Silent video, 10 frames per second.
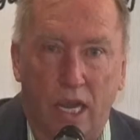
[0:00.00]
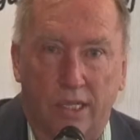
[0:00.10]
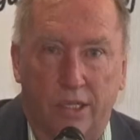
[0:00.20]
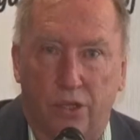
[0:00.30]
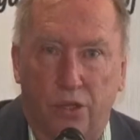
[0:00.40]

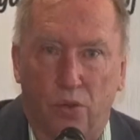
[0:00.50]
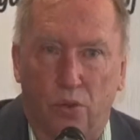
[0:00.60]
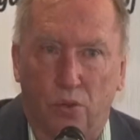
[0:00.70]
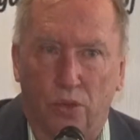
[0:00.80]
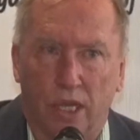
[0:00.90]
it's
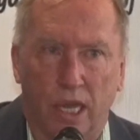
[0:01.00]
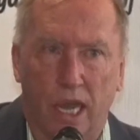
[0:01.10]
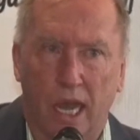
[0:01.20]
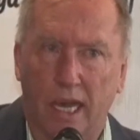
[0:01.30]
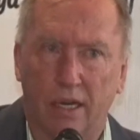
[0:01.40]
huge
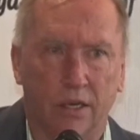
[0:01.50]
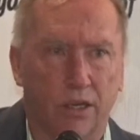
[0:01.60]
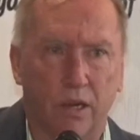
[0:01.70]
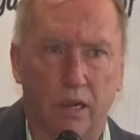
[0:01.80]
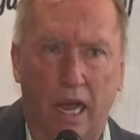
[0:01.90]
and
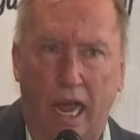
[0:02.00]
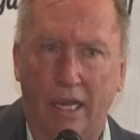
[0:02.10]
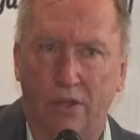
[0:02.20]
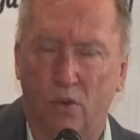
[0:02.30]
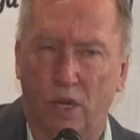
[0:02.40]

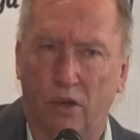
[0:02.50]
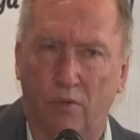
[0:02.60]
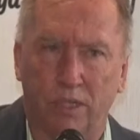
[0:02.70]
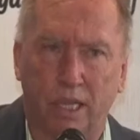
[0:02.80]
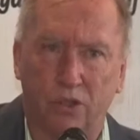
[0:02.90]
has quite a lot of
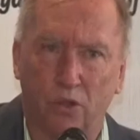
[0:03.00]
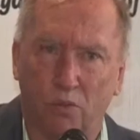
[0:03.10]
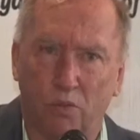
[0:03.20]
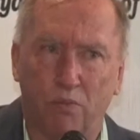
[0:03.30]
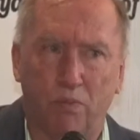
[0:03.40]
potential,
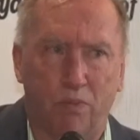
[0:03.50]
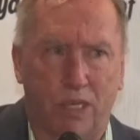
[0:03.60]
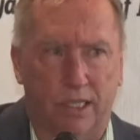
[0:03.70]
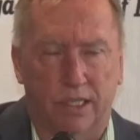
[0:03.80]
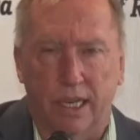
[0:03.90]
but
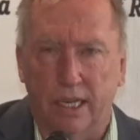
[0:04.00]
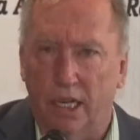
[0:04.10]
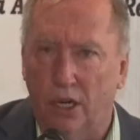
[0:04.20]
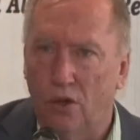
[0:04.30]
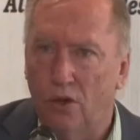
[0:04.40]
it's taken
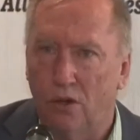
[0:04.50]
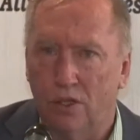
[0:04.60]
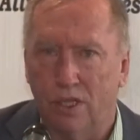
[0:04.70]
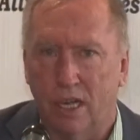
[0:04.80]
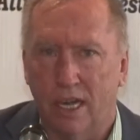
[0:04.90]
a long, long
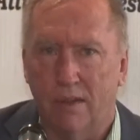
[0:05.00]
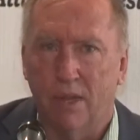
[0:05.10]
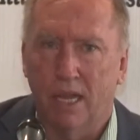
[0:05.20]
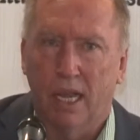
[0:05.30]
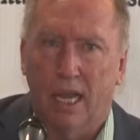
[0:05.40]
time.
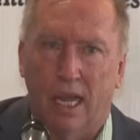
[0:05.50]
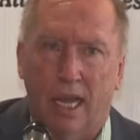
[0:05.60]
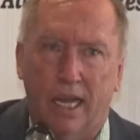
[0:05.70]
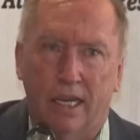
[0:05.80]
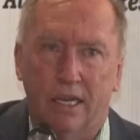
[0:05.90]

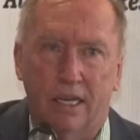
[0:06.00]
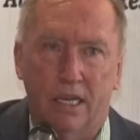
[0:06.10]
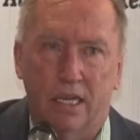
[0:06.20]
And